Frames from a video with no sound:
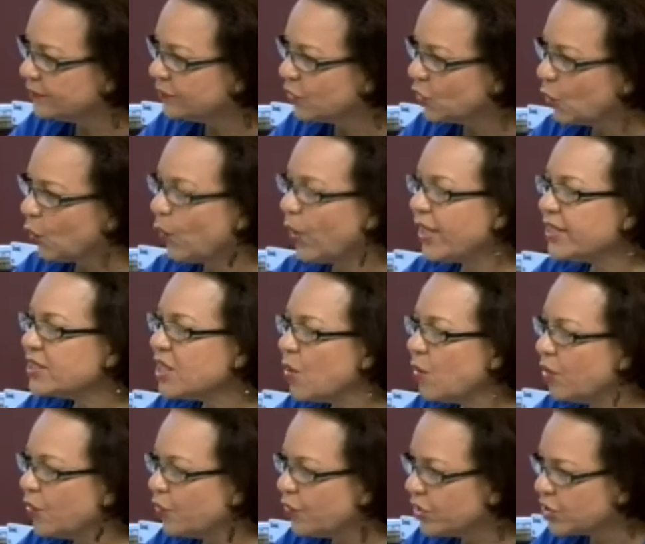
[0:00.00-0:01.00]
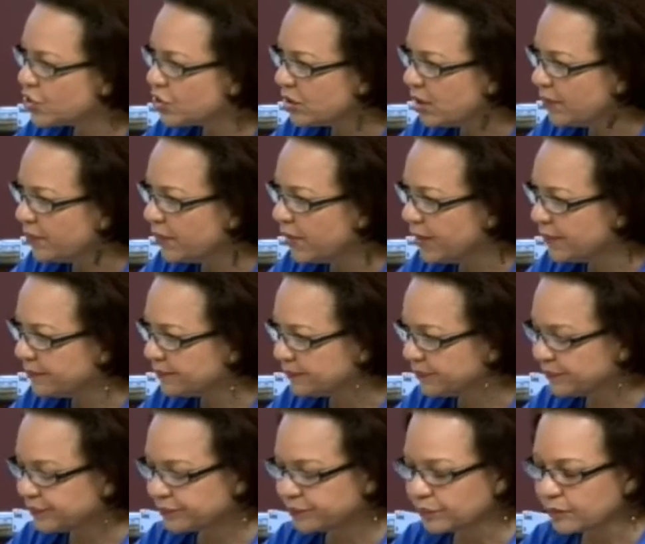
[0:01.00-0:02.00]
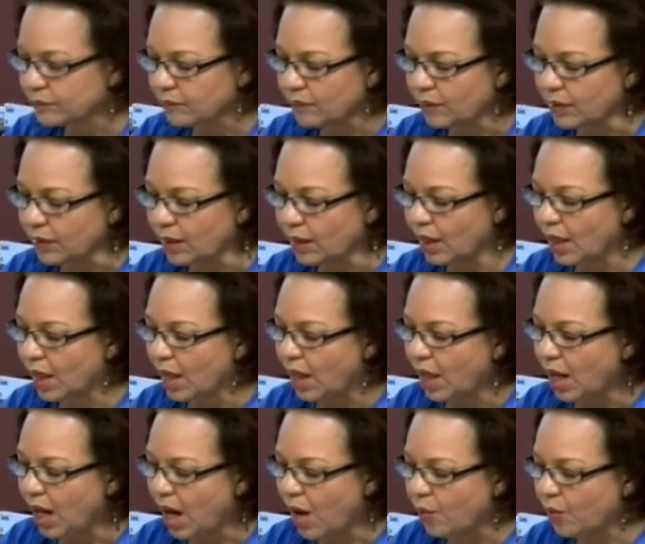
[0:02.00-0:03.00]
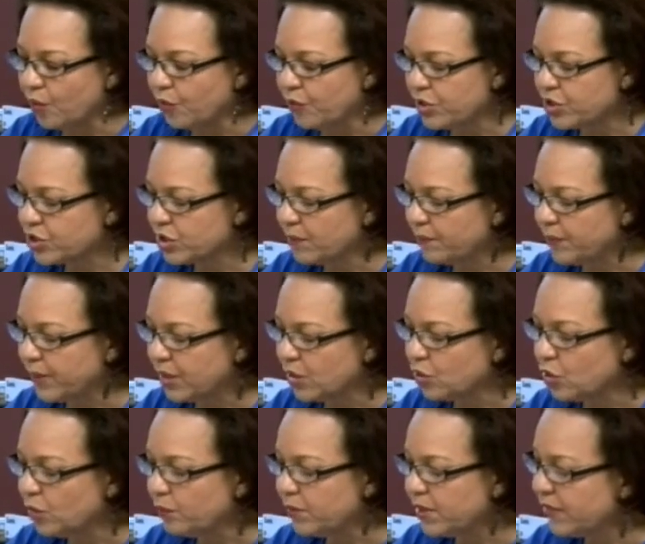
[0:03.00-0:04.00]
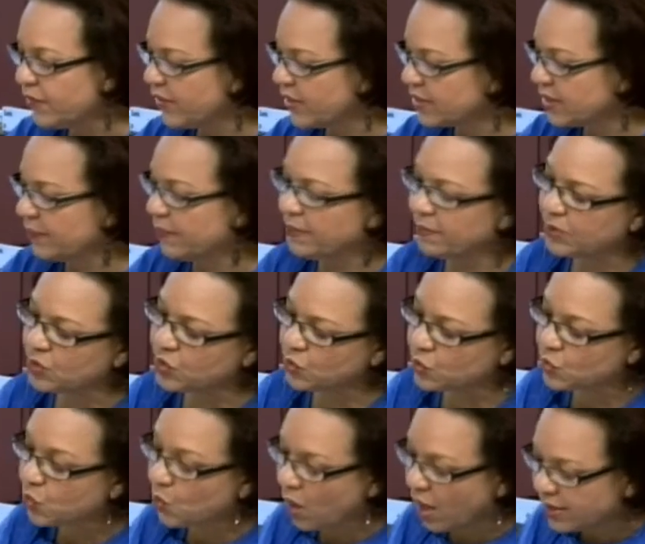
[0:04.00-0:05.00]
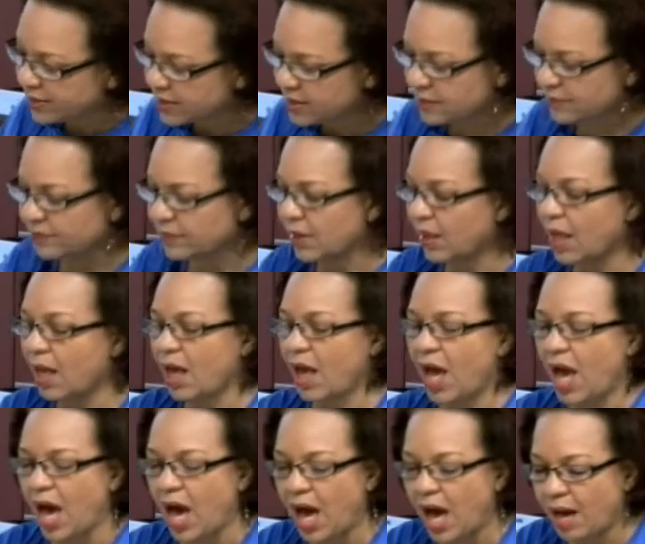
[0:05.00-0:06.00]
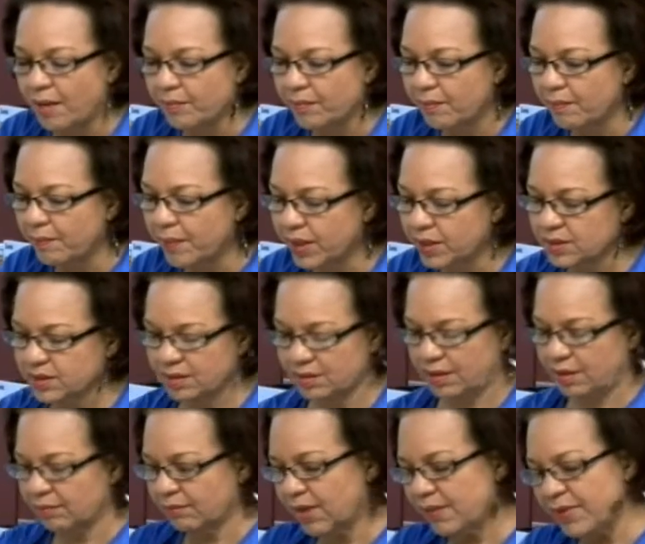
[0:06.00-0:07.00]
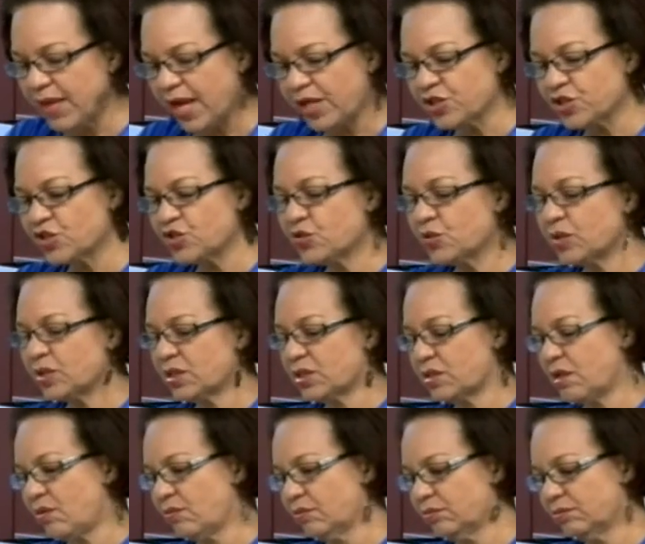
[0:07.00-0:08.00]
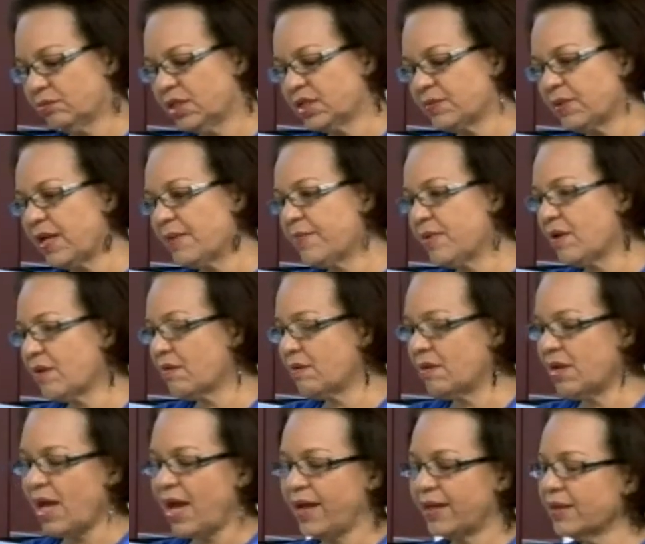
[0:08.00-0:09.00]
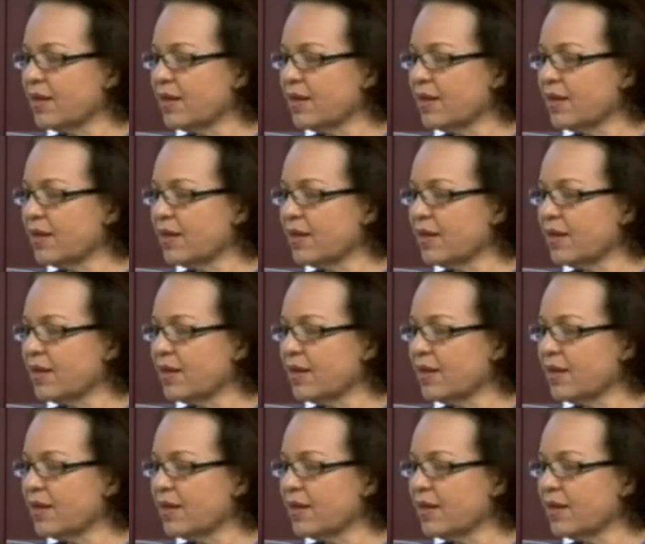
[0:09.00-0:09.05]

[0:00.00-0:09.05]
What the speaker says: Where's our original pain? Our original pain could be things that people do to us, but maybe I should show this now. This might be a good idea.